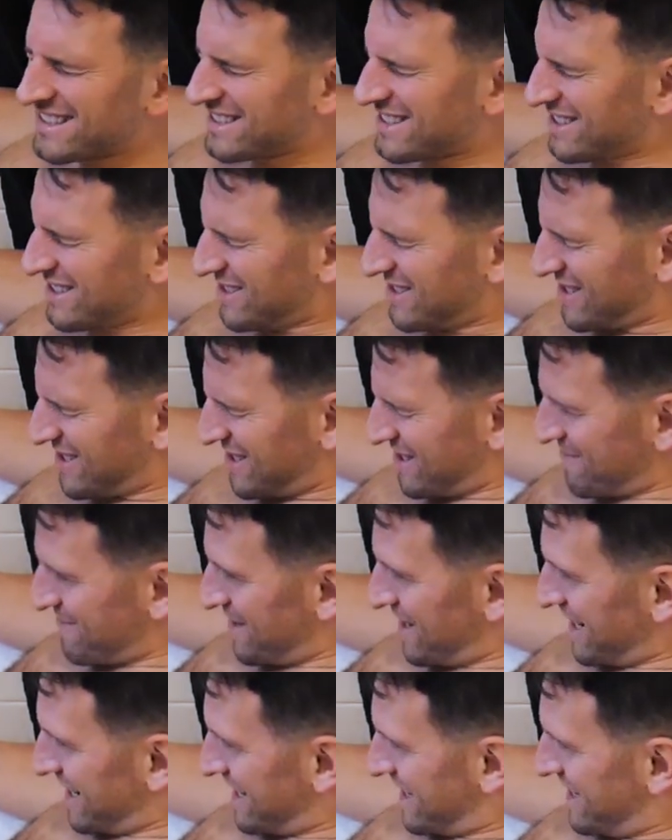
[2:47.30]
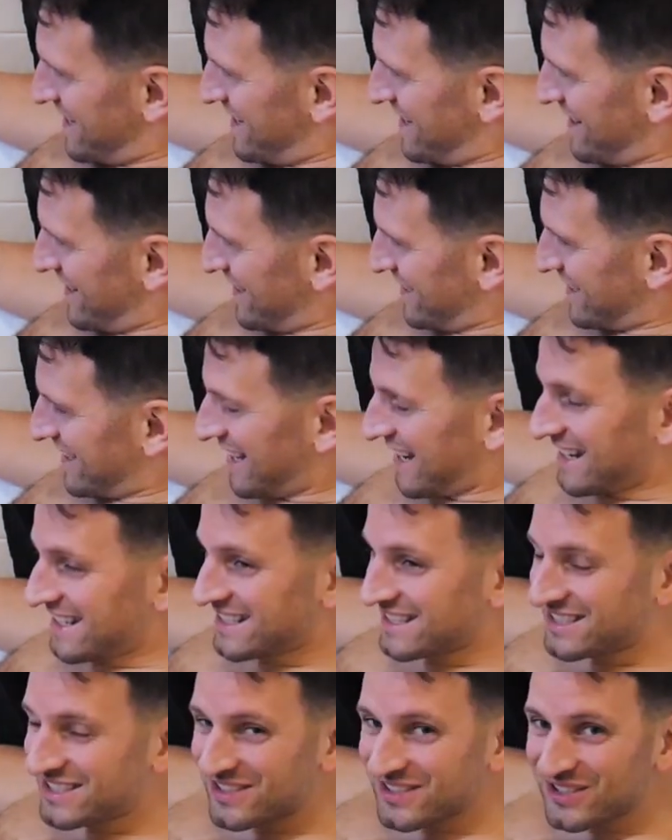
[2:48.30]
Oh my god, that
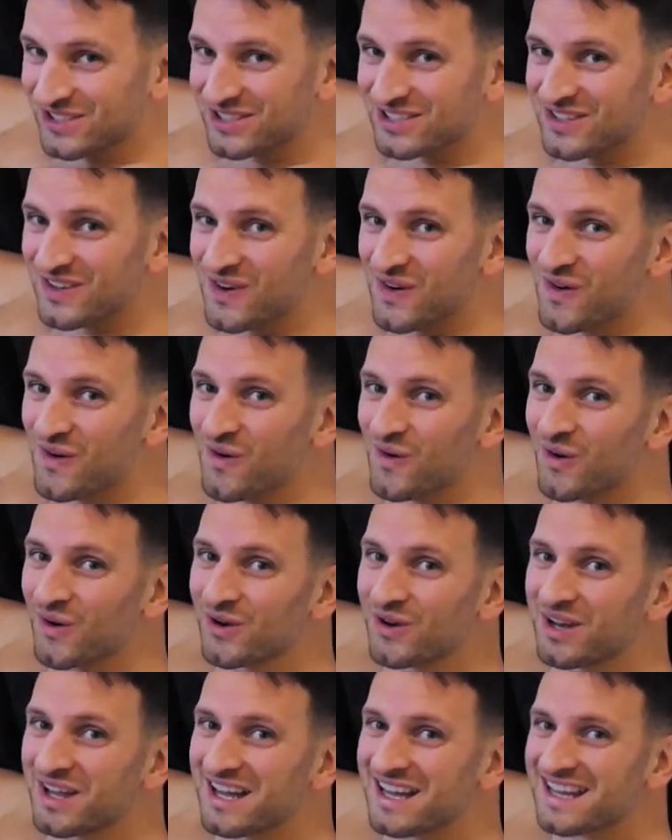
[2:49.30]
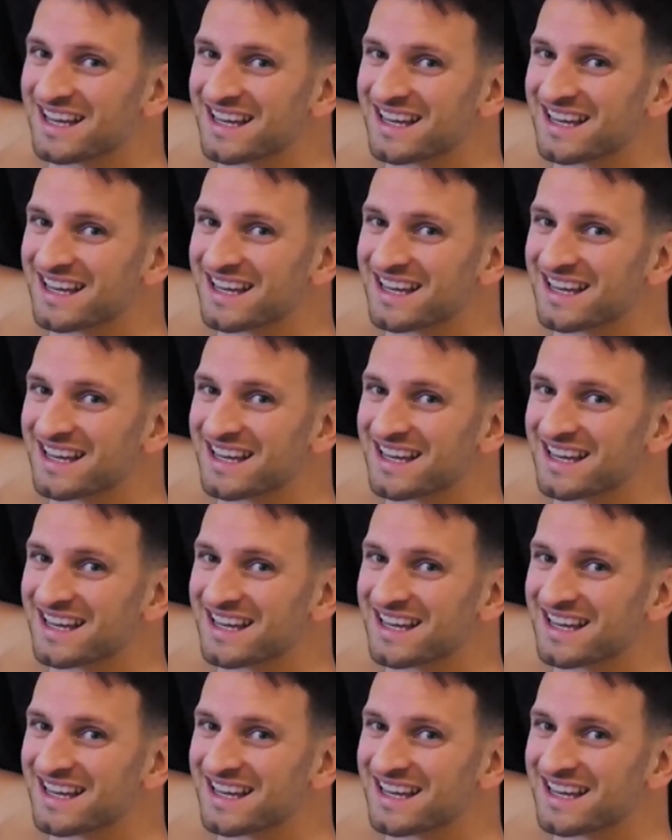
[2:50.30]
is just unbearable.